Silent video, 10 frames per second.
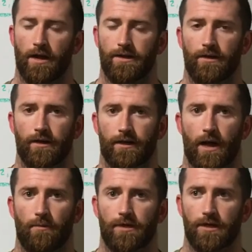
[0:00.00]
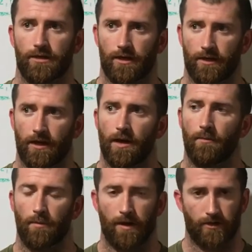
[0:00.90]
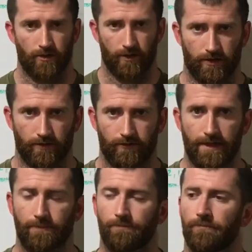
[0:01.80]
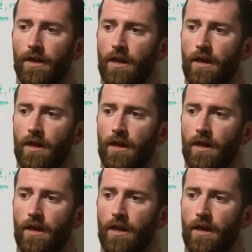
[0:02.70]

during the competition, but make sure you've eaten,